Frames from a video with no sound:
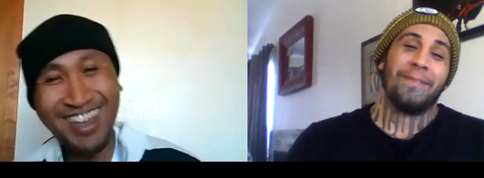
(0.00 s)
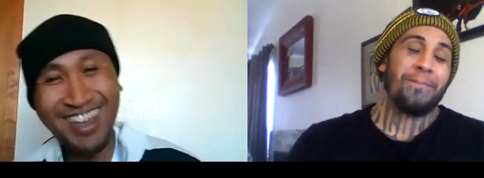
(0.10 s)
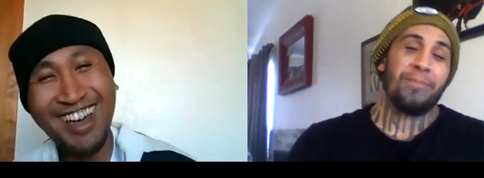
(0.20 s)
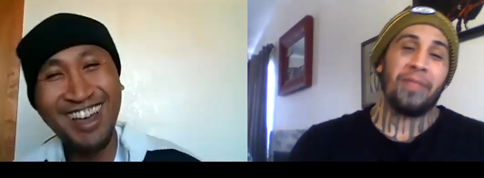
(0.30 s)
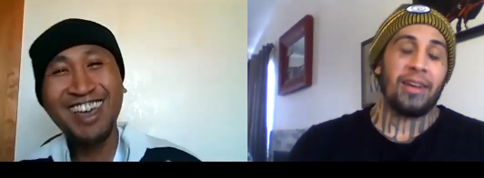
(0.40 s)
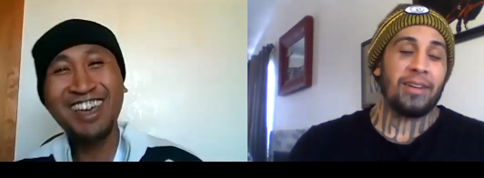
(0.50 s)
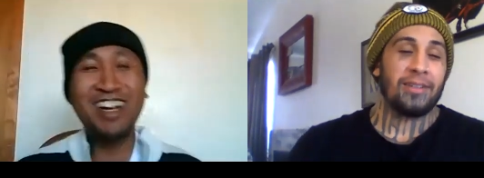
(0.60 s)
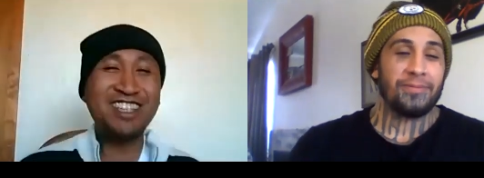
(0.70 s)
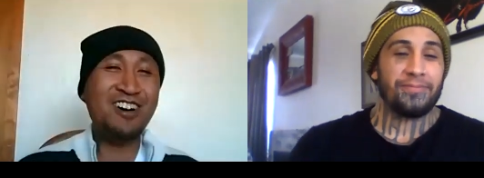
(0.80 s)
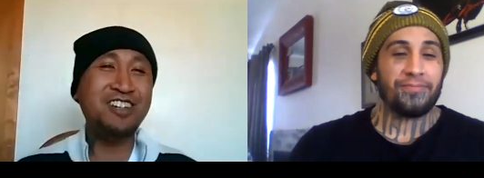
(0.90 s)
Speaker 1: but it's all
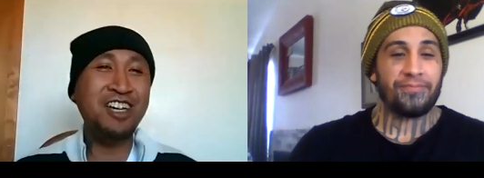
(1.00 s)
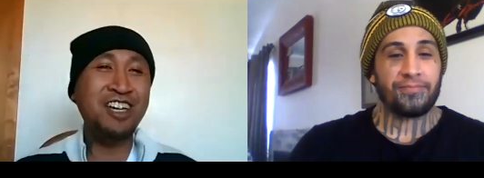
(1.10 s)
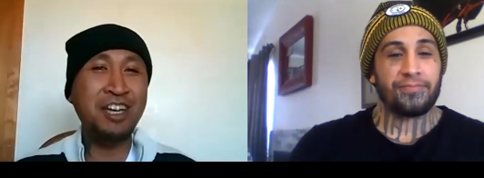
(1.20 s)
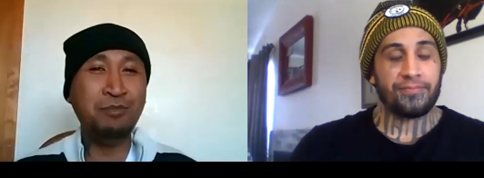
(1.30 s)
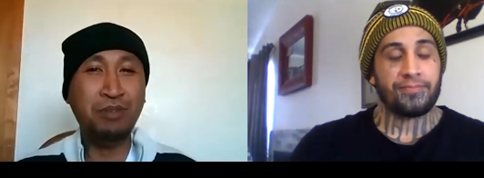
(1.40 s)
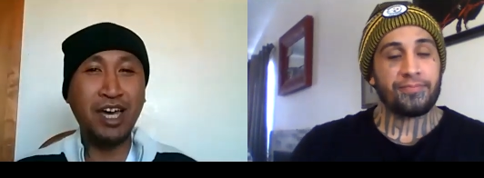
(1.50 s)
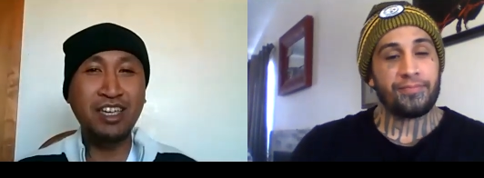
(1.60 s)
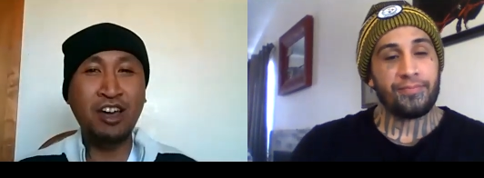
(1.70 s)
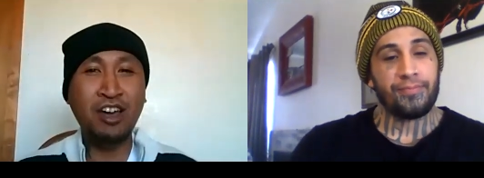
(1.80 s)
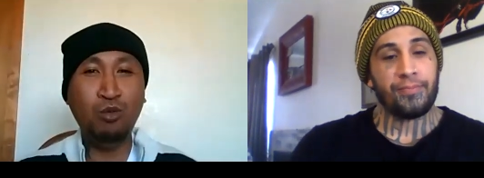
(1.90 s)
good. But you know, we
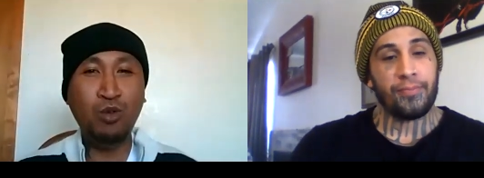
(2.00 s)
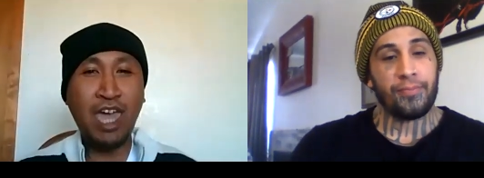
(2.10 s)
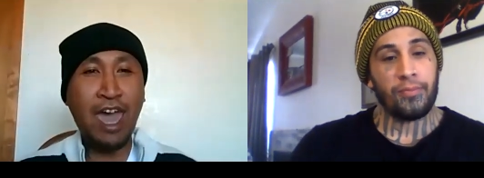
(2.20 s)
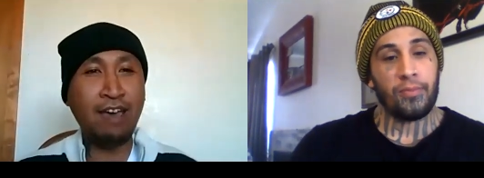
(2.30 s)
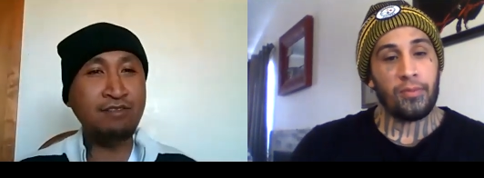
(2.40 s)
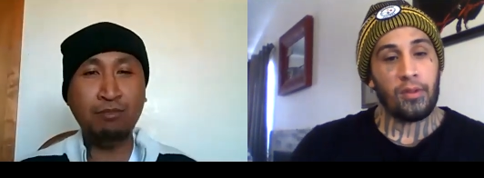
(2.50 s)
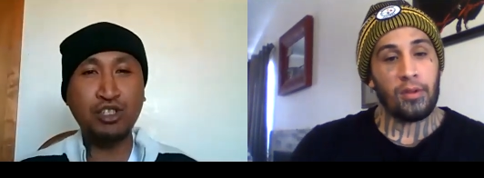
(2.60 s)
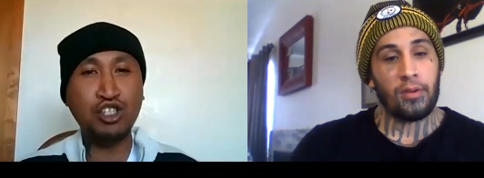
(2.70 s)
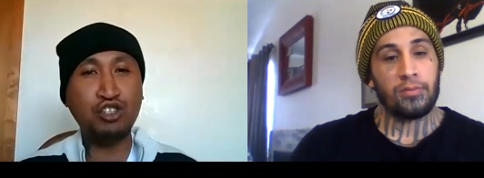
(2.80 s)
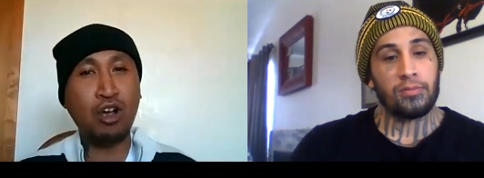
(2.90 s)
have same
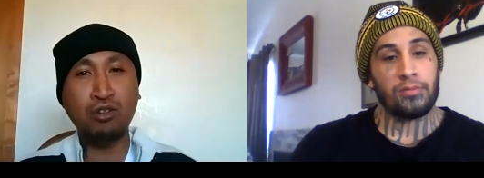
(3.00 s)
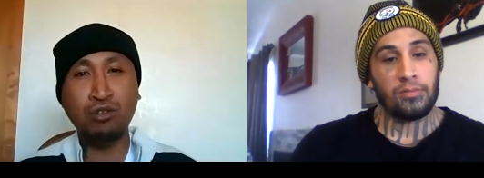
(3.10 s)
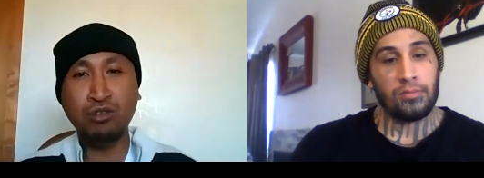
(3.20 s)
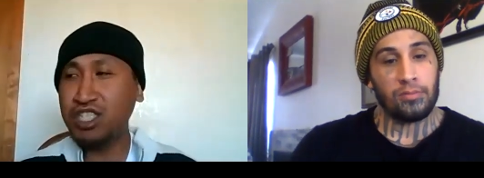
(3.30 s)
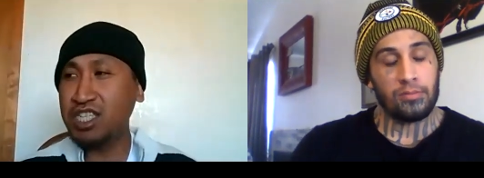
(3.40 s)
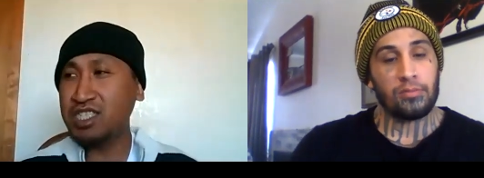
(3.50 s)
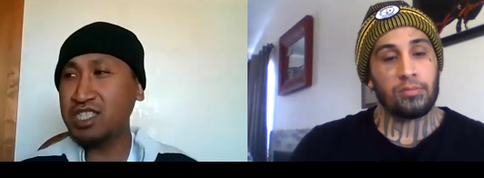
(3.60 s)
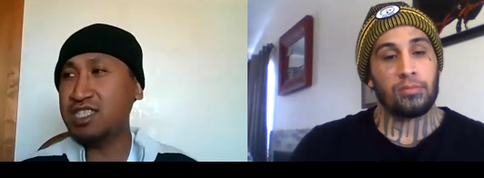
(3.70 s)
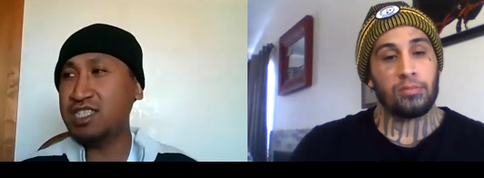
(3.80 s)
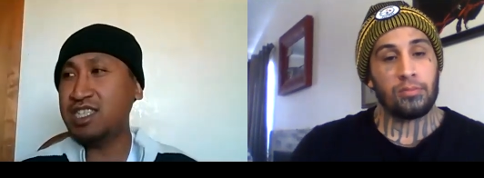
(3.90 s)
struggles just as
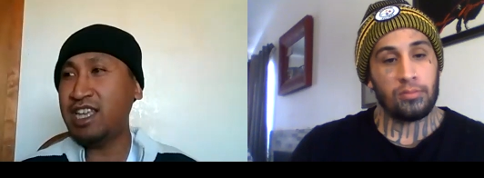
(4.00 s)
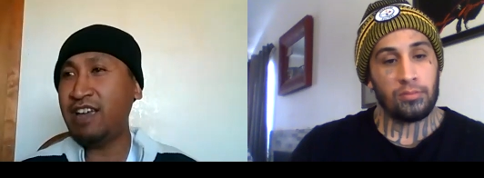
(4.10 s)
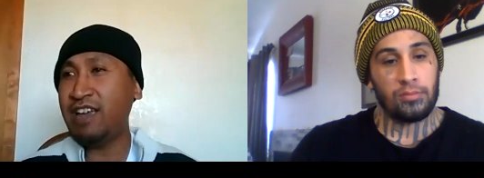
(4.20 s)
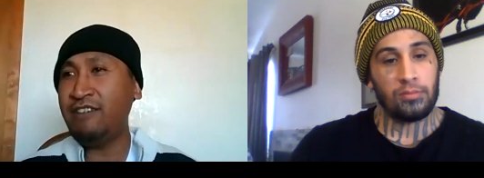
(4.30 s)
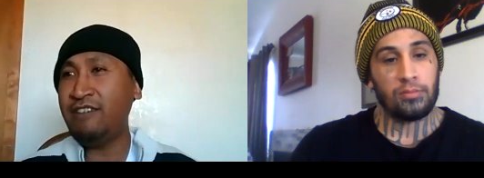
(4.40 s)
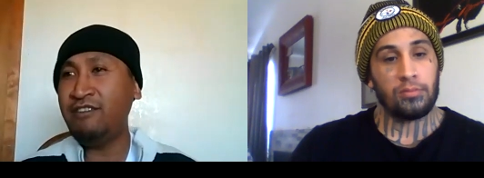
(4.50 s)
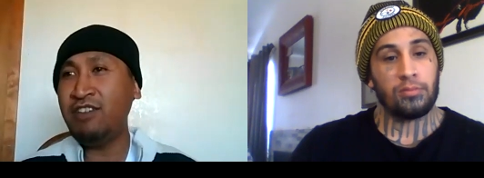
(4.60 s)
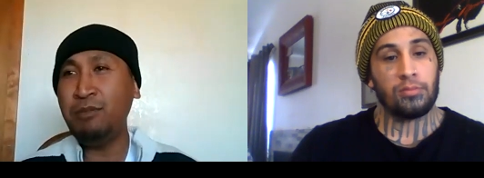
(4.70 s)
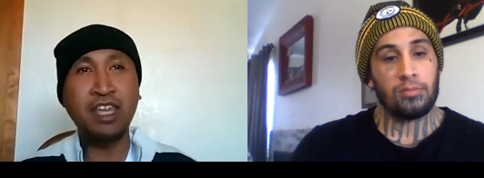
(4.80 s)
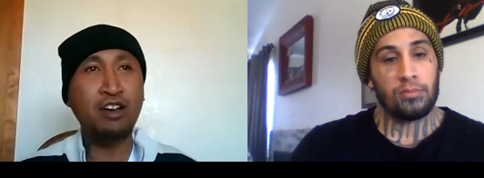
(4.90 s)
everybody else.
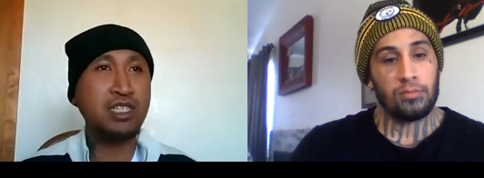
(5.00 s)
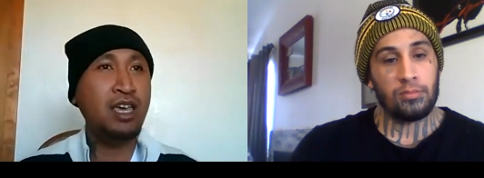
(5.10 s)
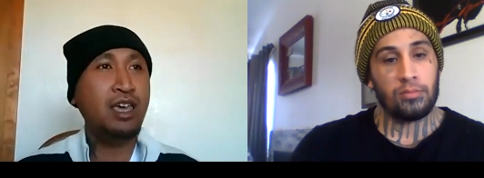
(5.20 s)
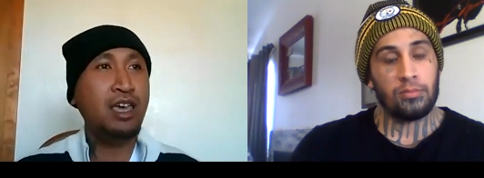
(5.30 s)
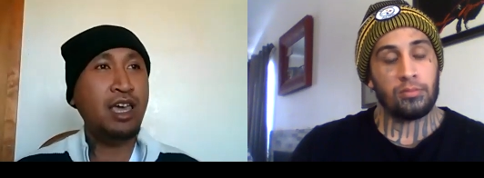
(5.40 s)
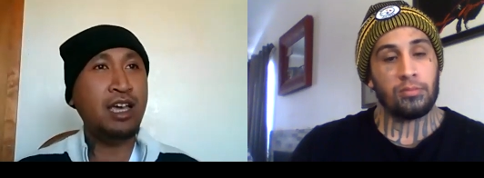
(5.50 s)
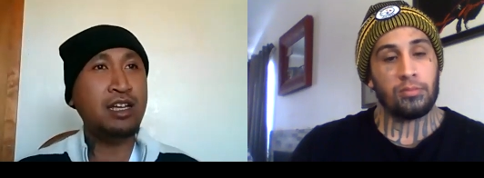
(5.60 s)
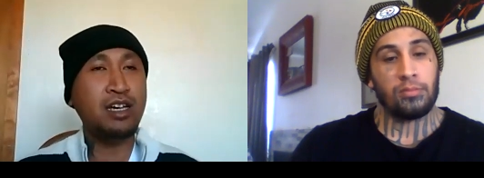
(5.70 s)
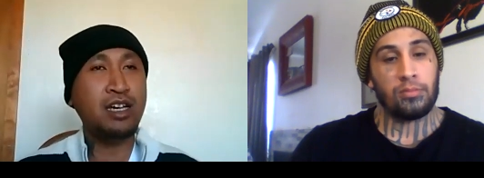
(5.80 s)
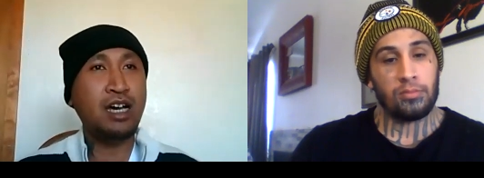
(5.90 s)
And uh, I
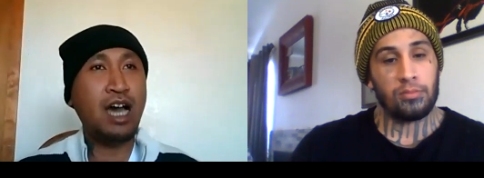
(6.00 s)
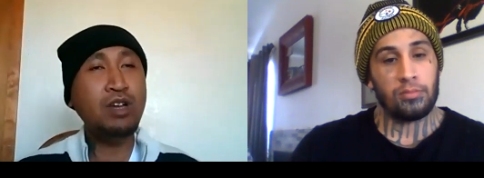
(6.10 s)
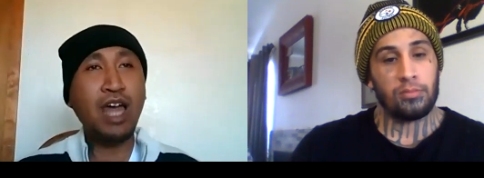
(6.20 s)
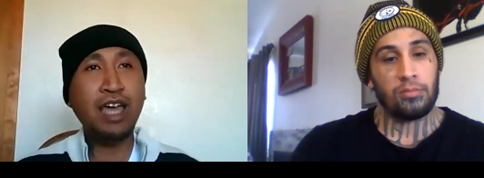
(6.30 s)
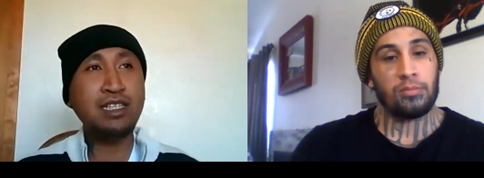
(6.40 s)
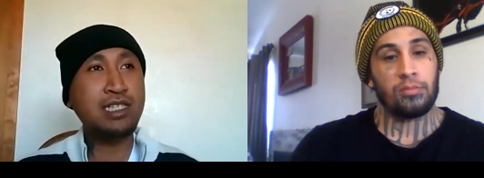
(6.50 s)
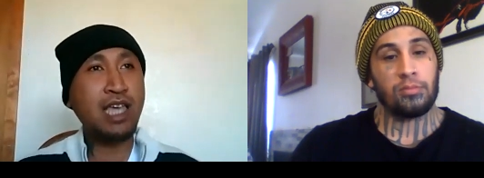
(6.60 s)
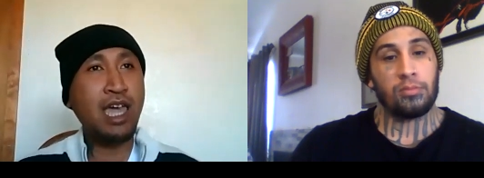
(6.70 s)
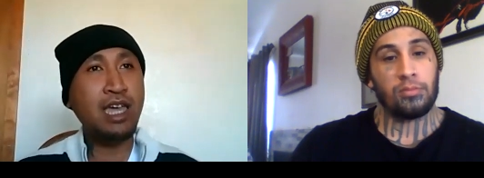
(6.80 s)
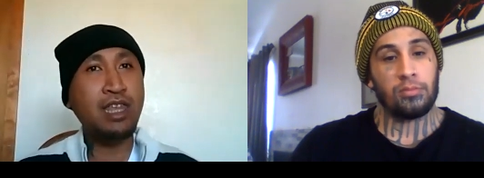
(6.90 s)
would like to say that
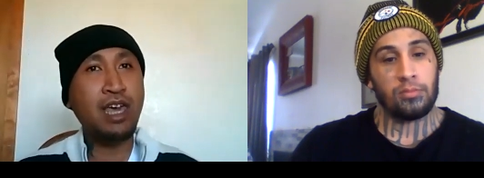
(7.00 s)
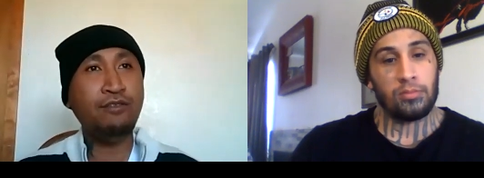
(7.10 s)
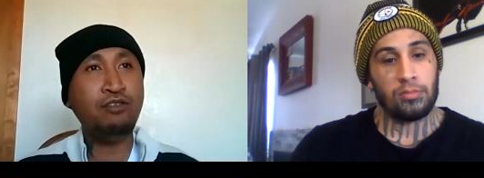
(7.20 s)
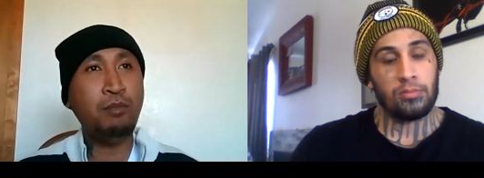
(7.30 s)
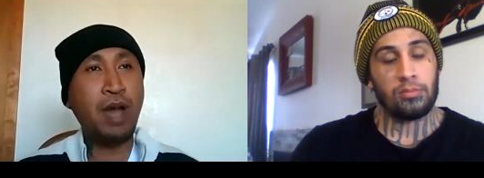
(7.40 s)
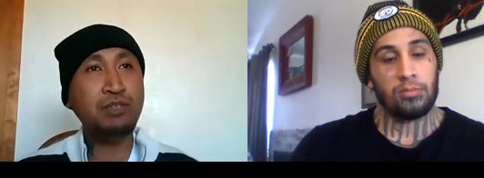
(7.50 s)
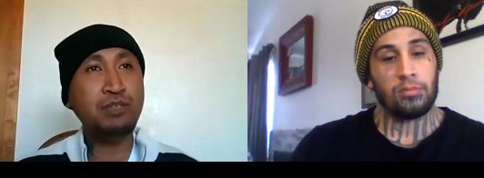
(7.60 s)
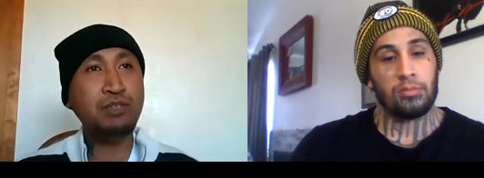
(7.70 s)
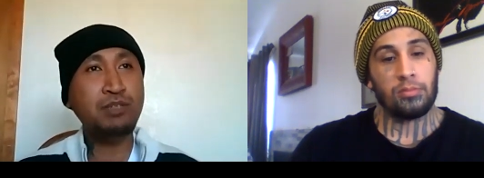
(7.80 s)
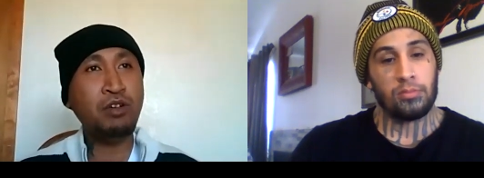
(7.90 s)
from my experience,
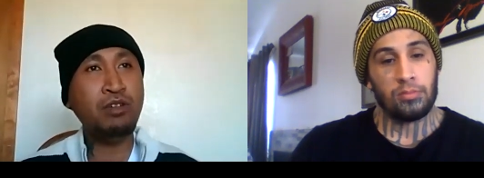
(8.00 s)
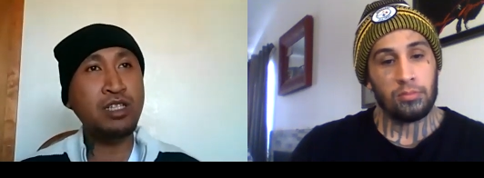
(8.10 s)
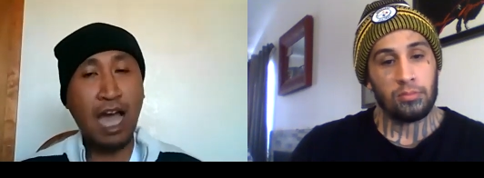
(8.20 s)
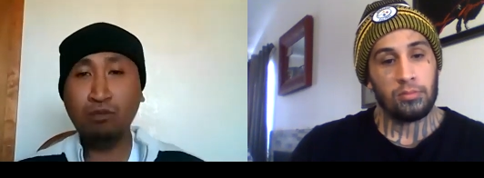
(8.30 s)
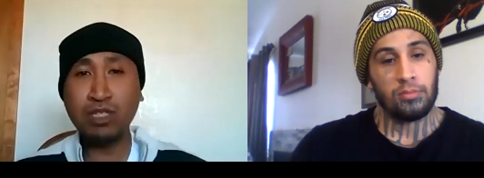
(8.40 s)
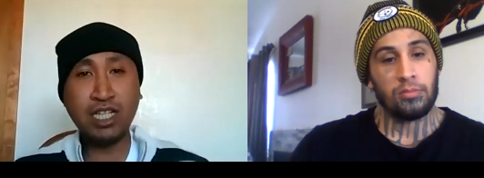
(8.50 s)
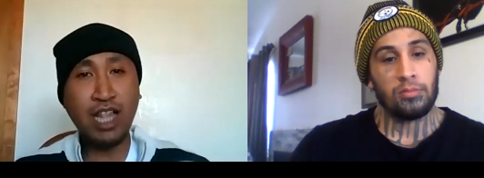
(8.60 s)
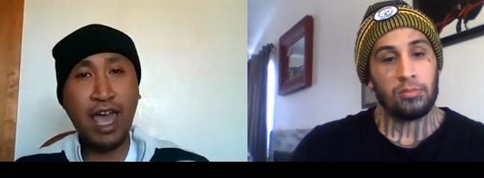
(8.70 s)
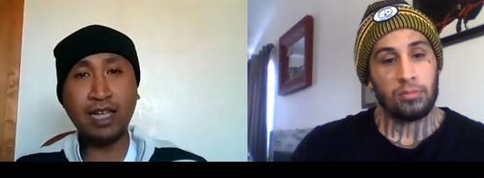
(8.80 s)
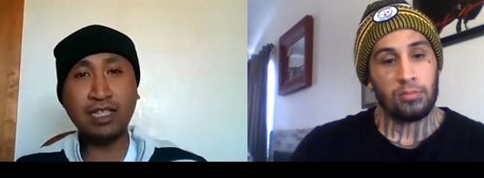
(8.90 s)
I was glad to
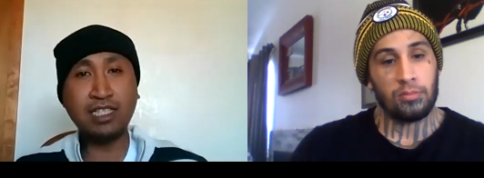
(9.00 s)
be